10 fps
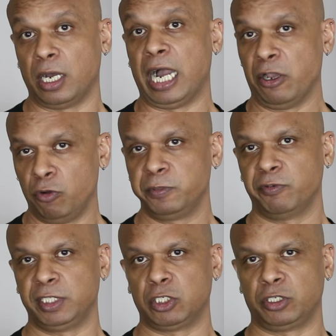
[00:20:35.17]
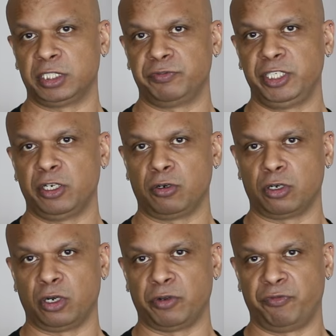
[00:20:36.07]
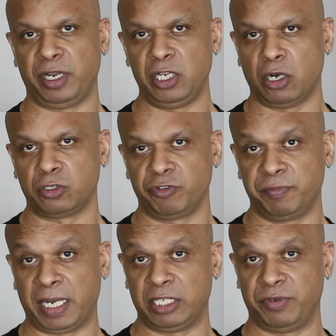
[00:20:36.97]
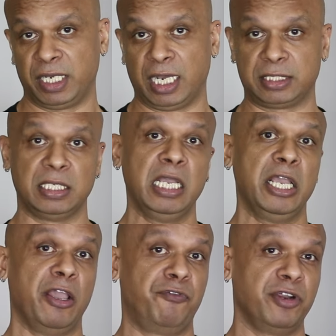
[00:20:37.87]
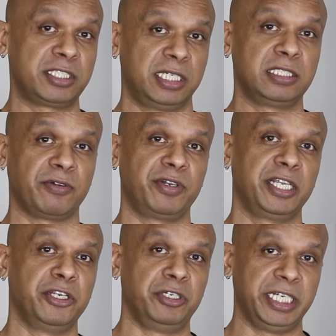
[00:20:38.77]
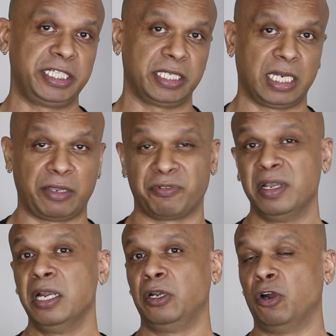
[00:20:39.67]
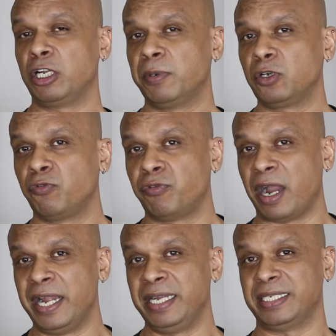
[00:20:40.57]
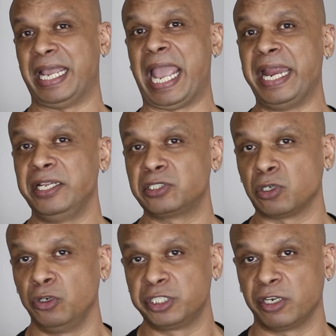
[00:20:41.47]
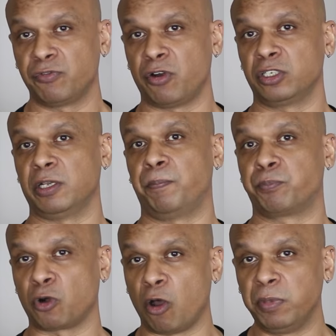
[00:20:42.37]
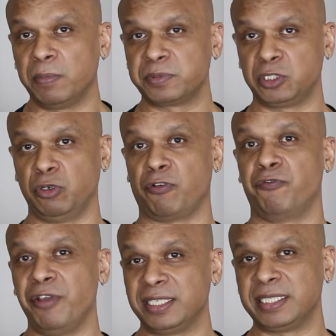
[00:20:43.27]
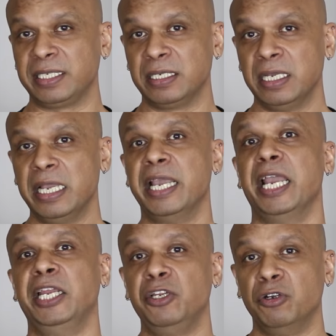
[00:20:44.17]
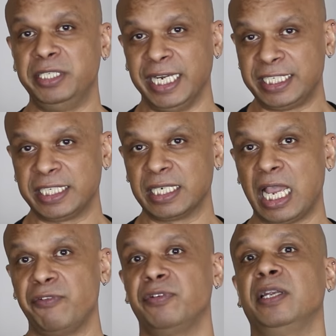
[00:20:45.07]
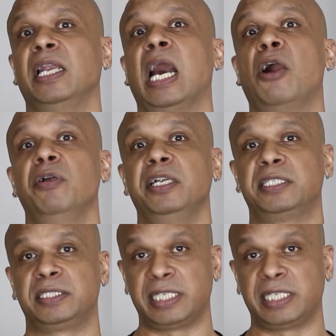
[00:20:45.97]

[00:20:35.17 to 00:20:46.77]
I hope you've enjoyed this video and got a lot of value out of it. By the way, guys, if you are still suffering in your dating life, not able to find any solution for the problems you are facing in your dating life, now it's